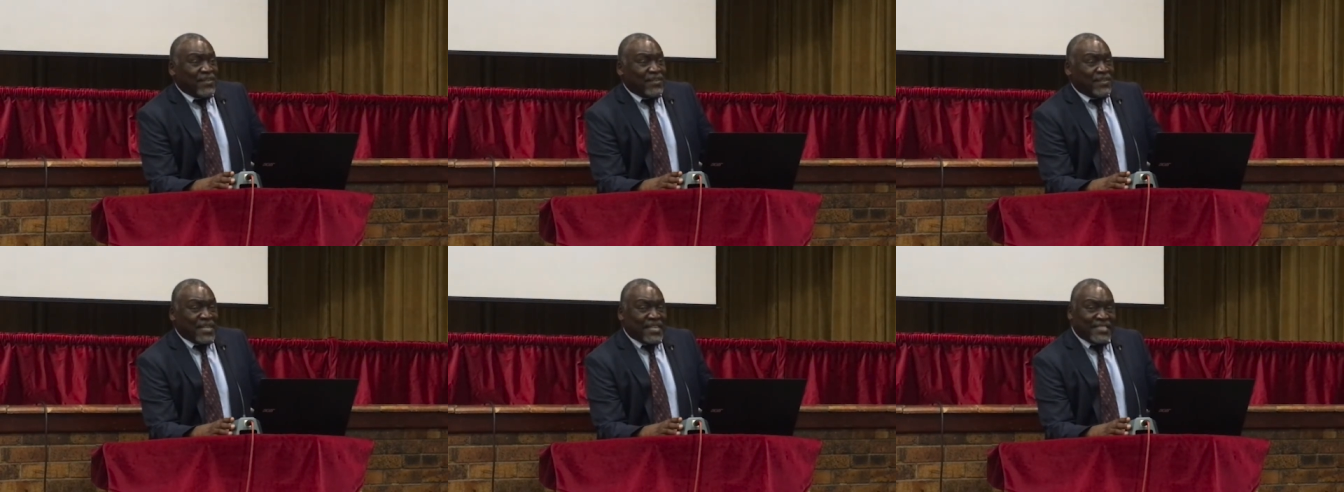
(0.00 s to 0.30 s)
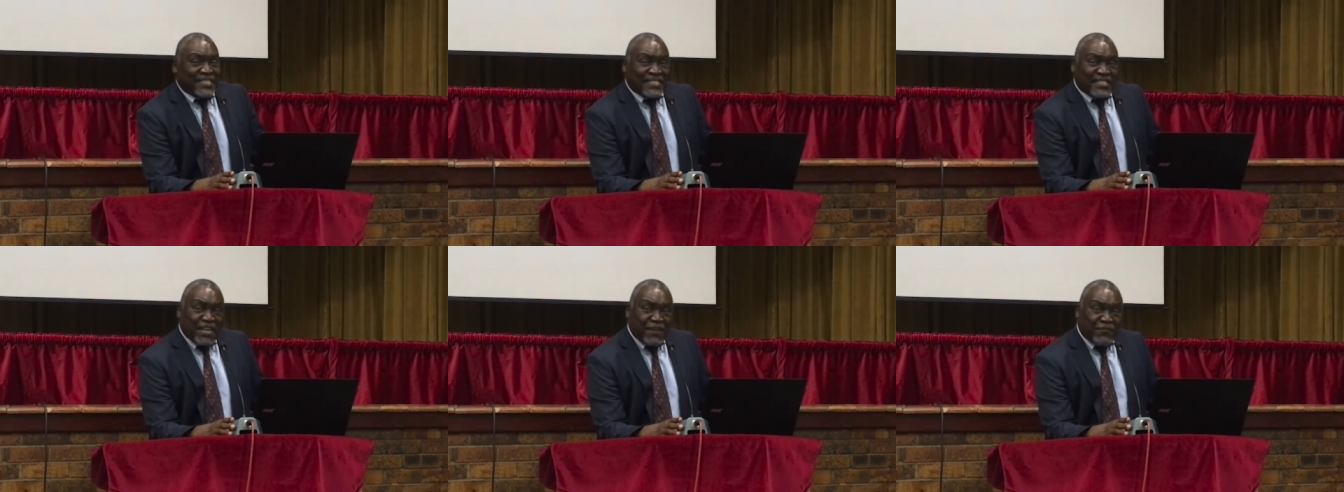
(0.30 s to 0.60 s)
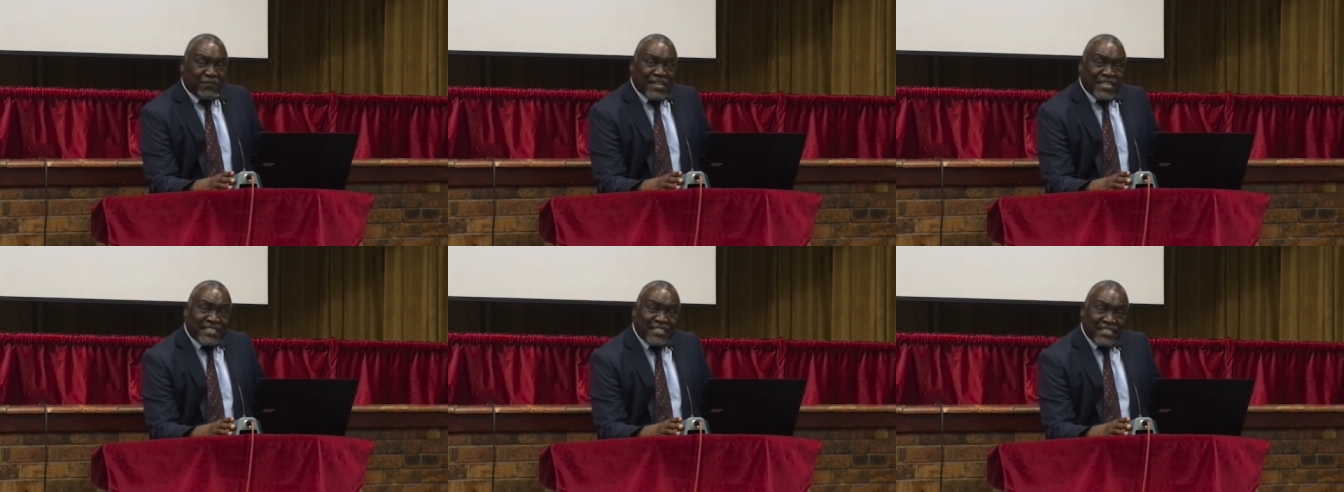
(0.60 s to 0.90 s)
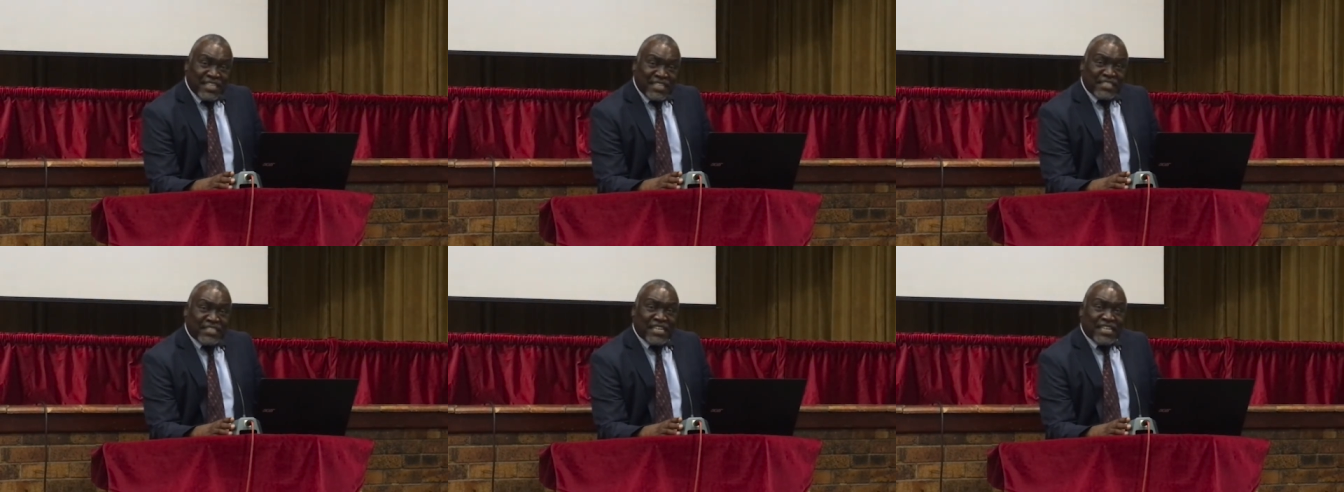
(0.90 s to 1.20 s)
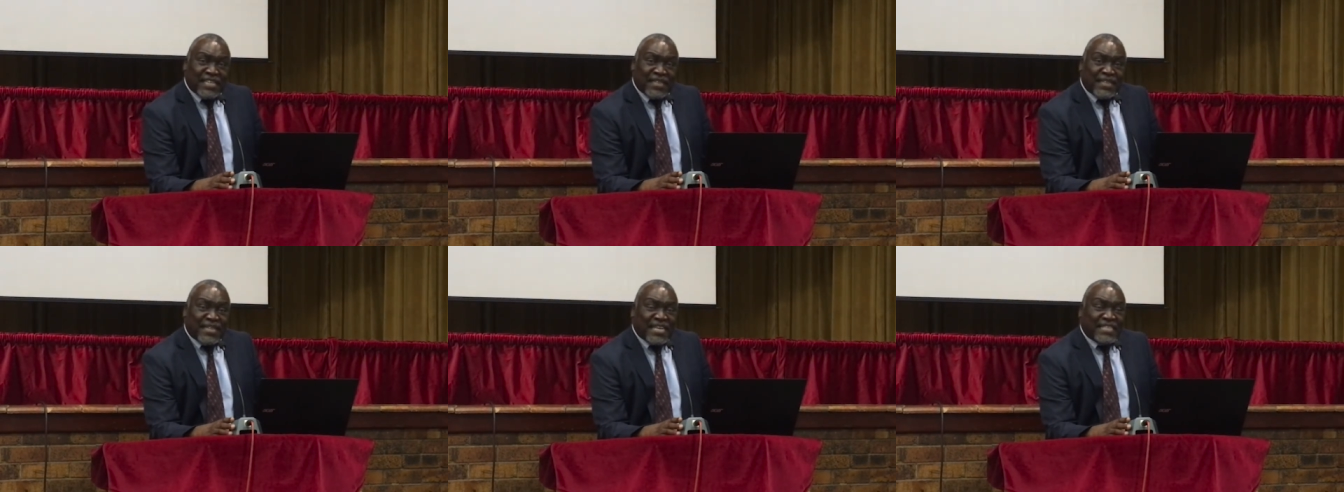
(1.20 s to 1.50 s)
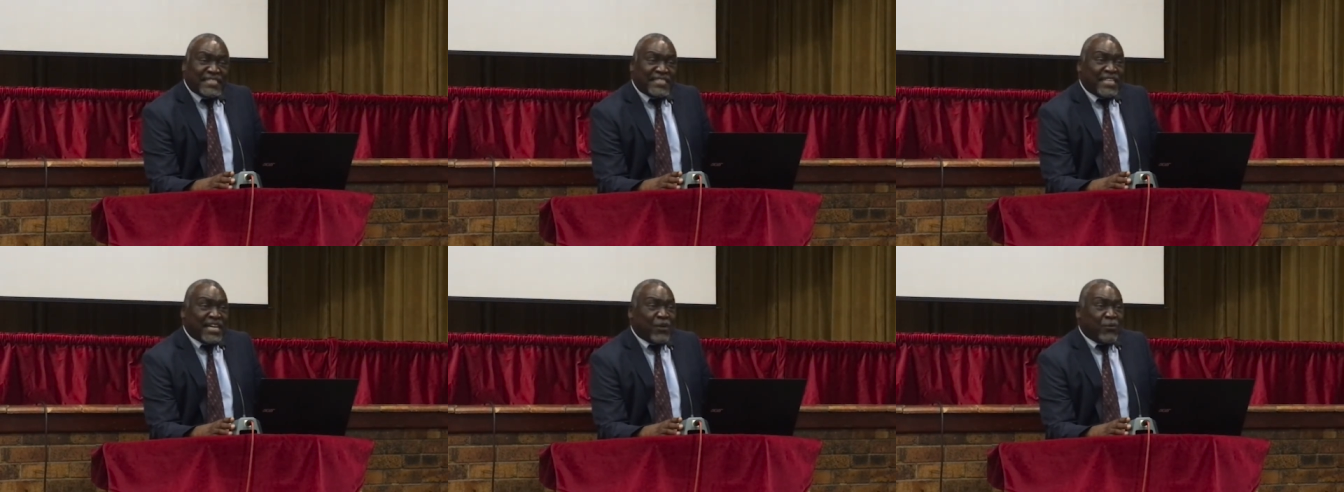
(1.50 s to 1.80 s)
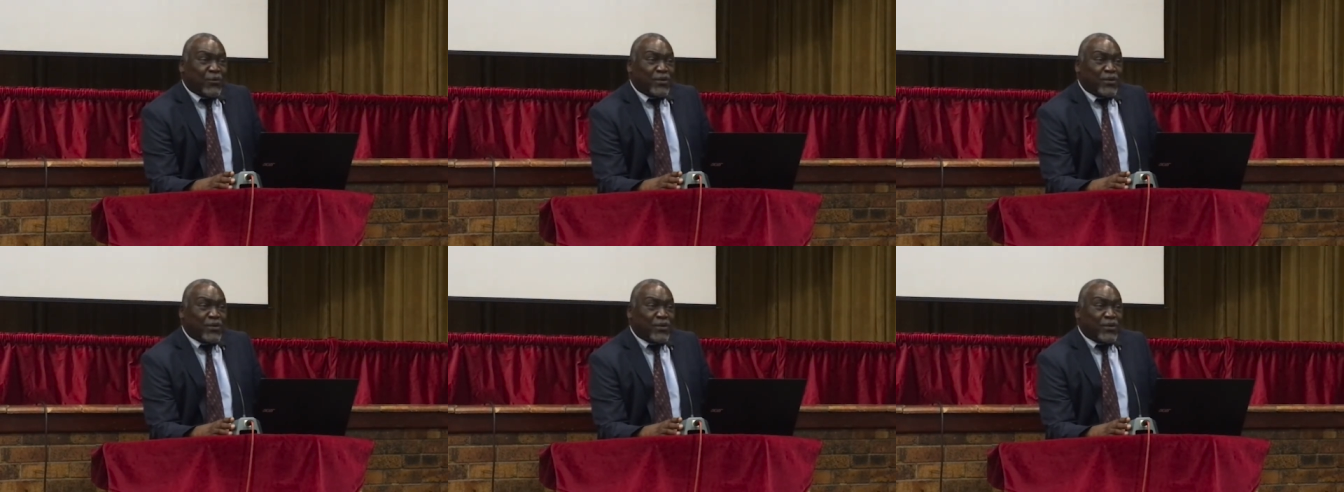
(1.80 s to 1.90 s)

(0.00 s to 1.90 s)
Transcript: there is definite teaching that uh,